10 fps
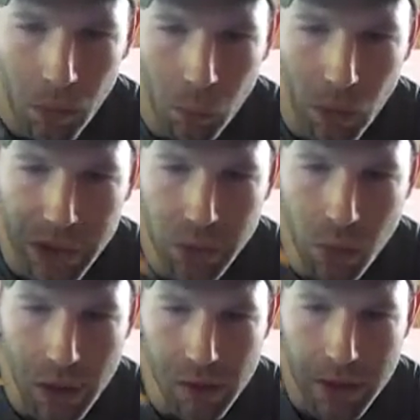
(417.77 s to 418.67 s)
What you
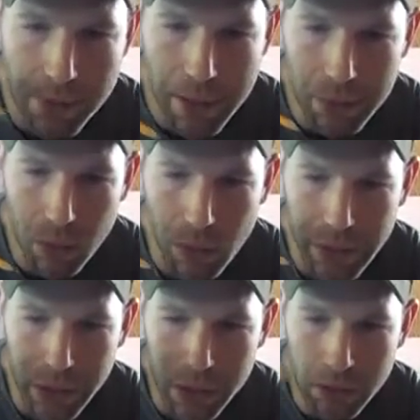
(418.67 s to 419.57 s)
want to remember when
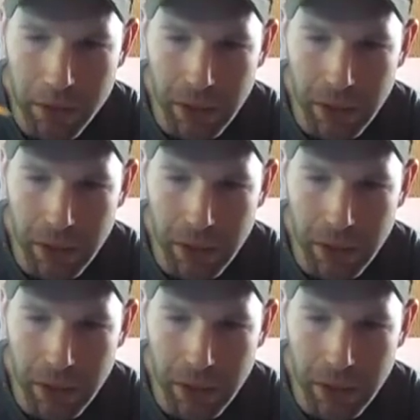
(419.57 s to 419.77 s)
you're doing